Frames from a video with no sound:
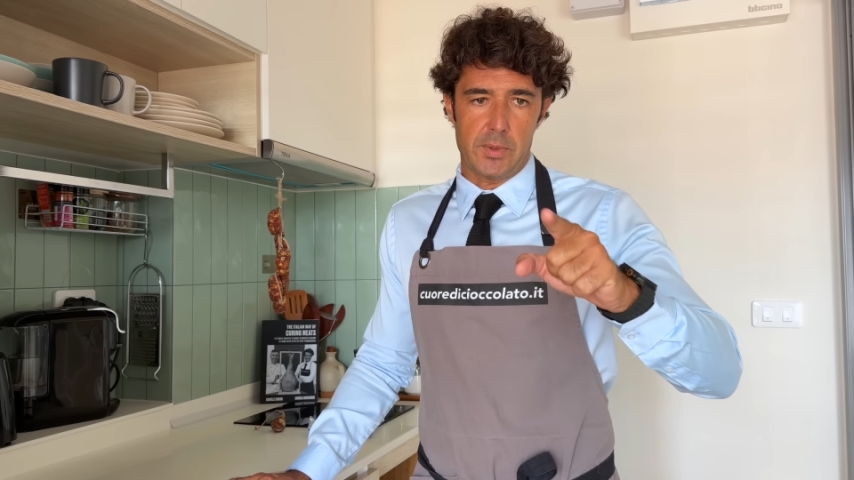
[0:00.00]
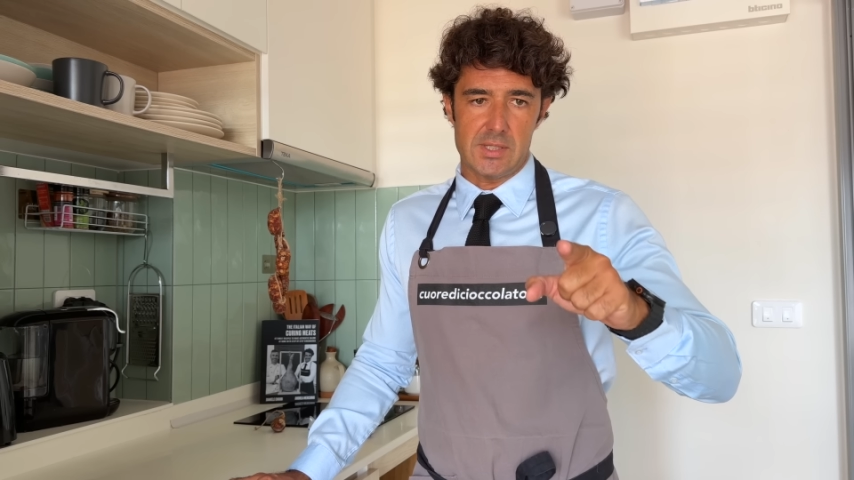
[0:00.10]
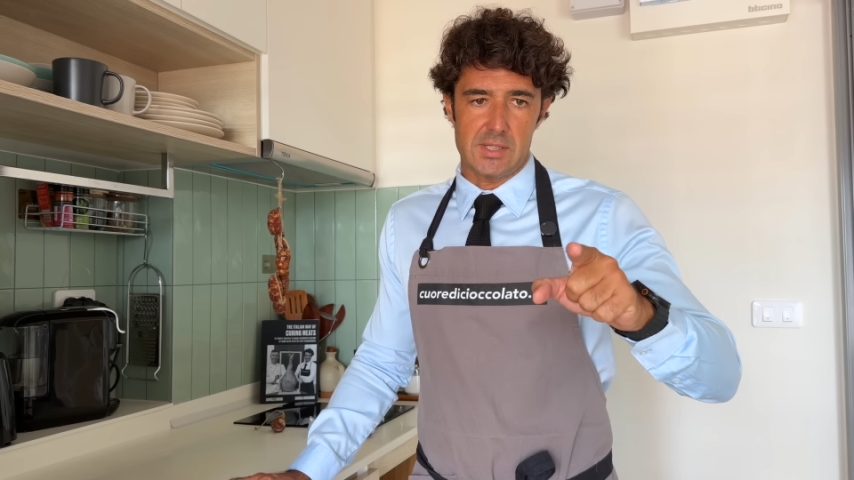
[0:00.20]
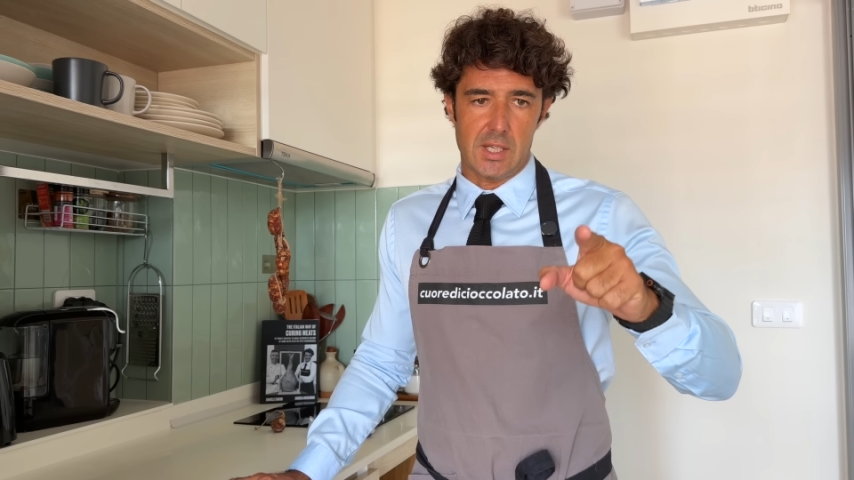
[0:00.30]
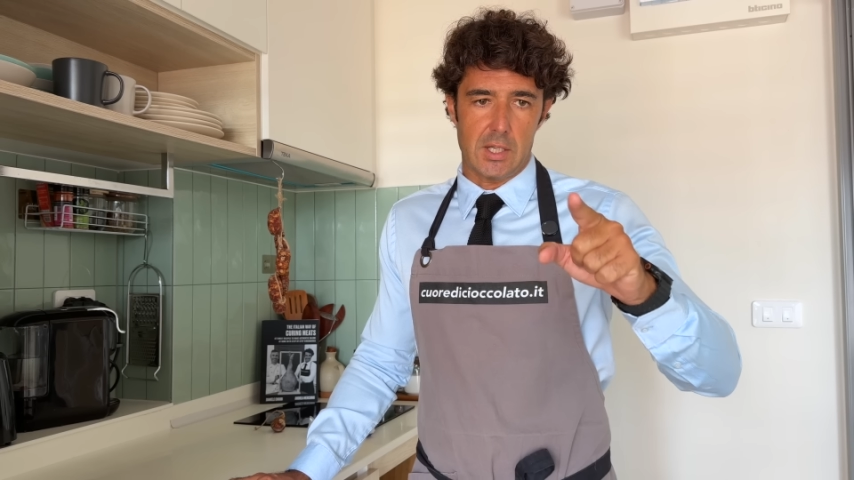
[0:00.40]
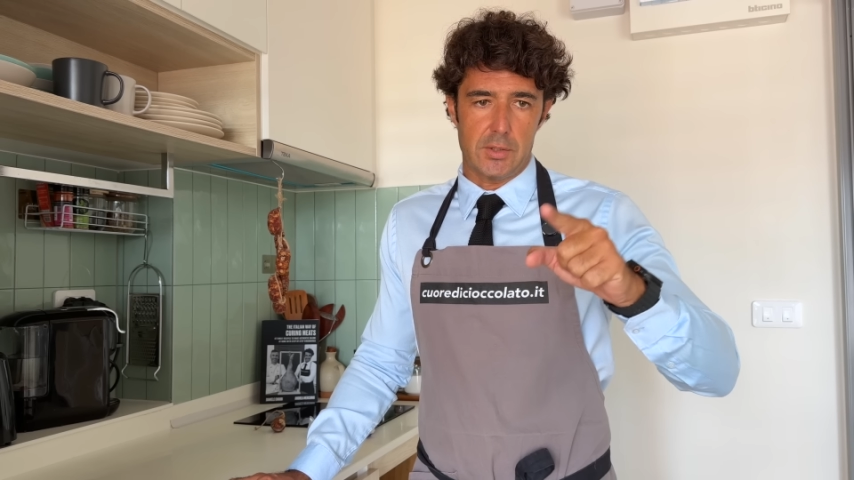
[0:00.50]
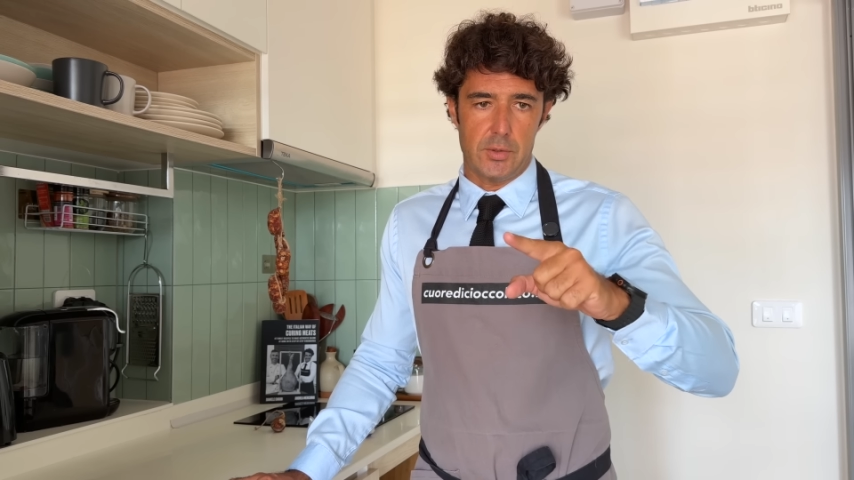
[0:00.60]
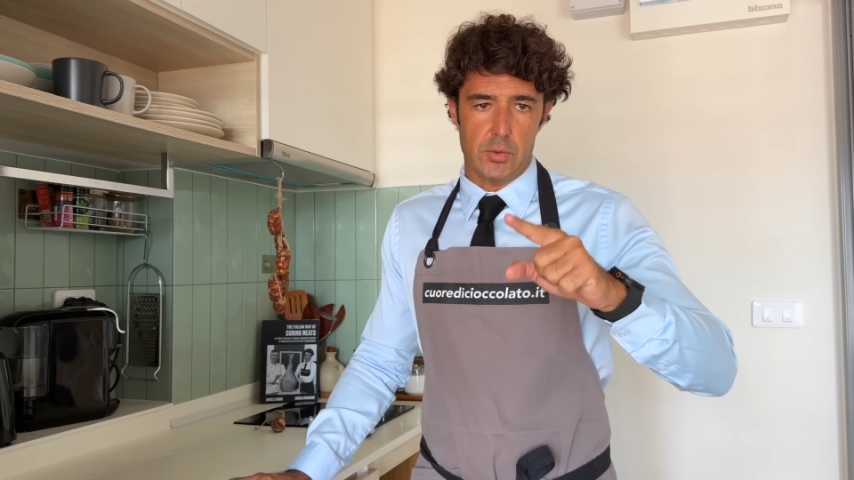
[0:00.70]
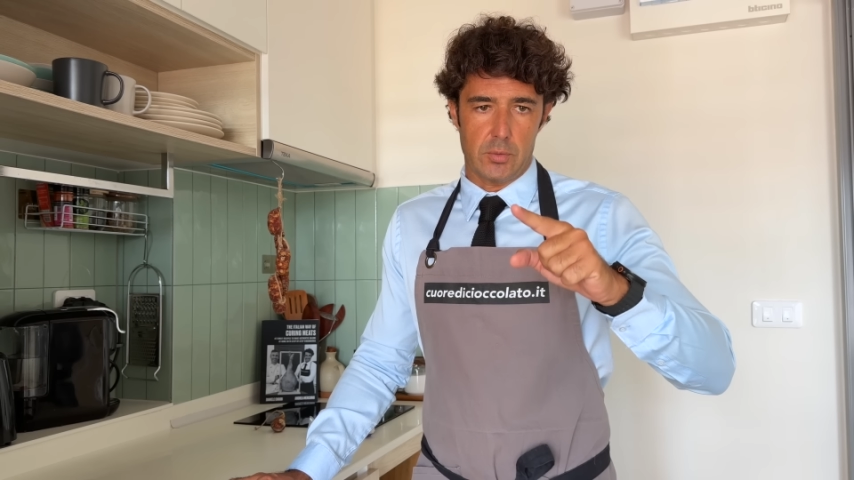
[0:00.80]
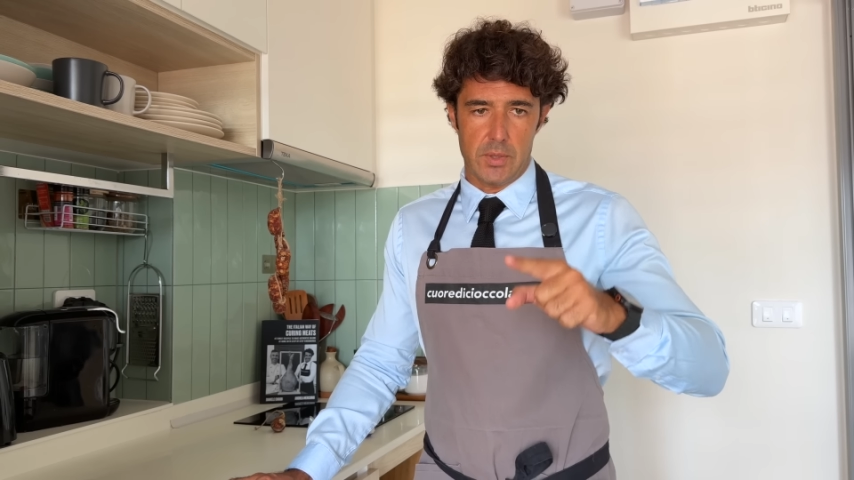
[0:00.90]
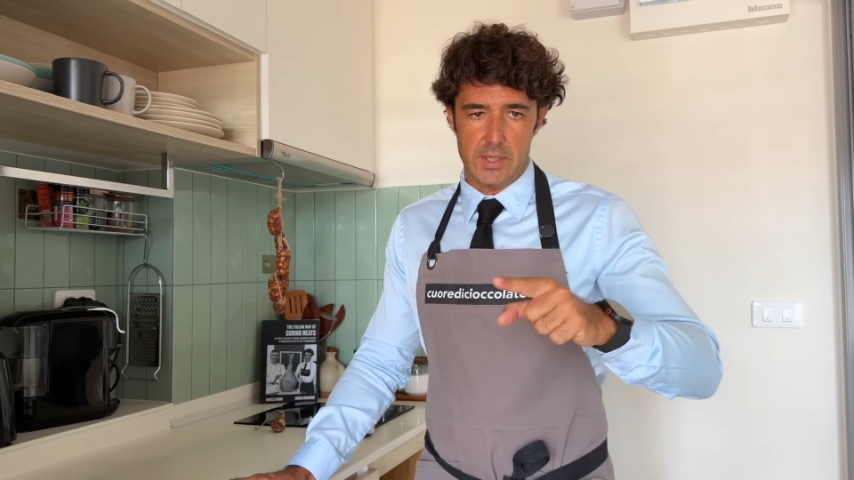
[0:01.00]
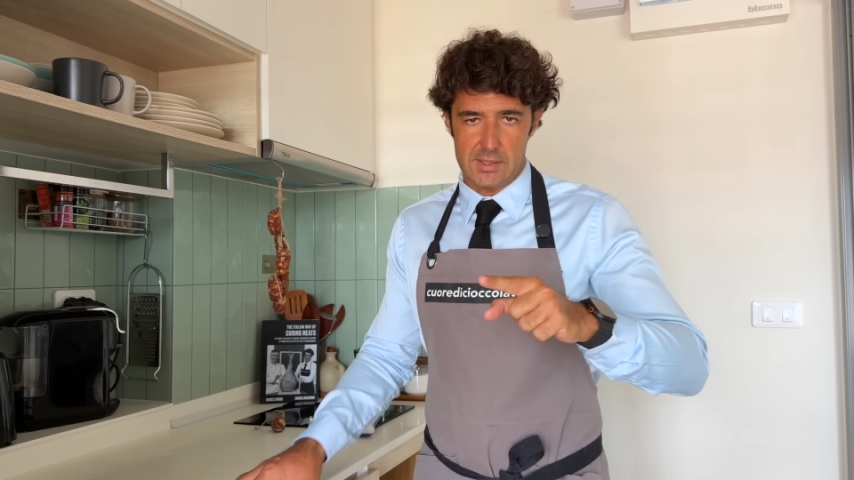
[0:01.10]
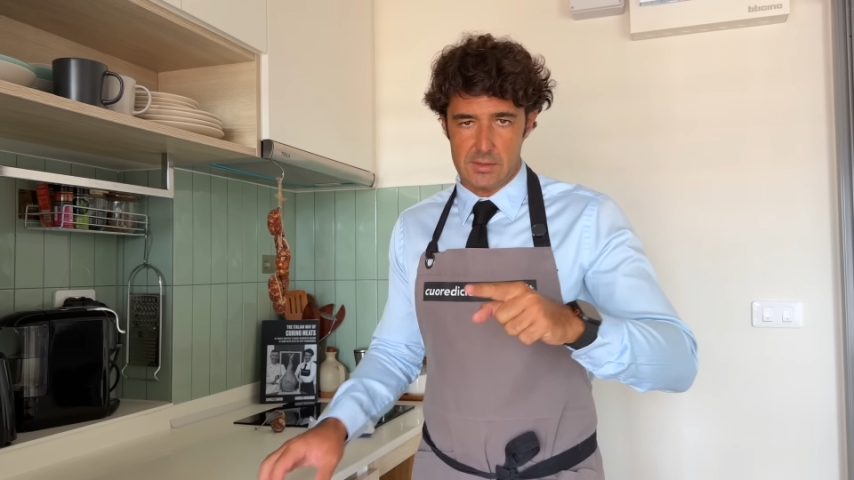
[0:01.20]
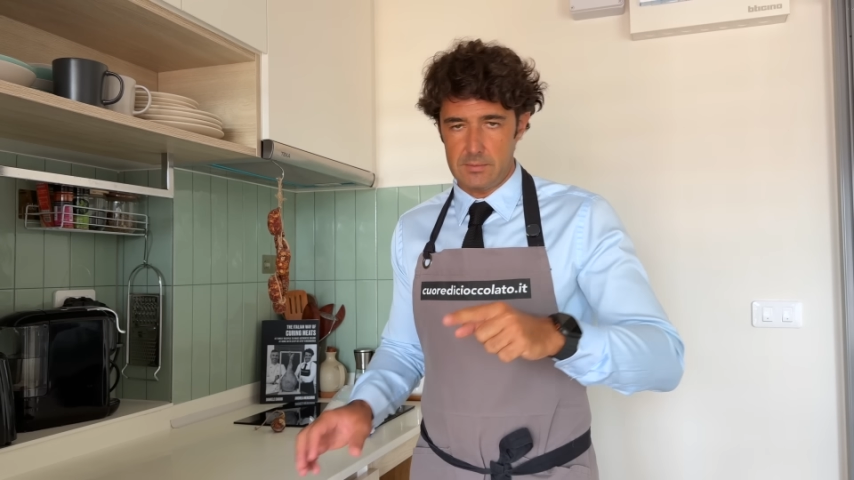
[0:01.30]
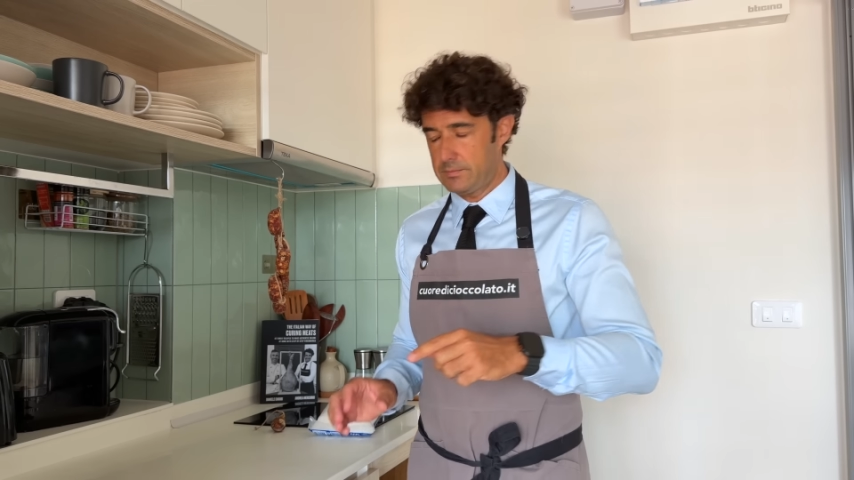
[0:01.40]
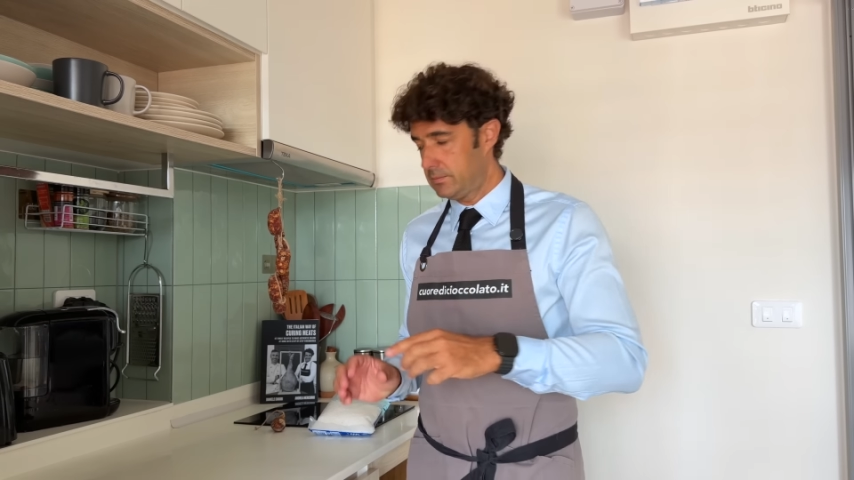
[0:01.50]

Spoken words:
inside cured meats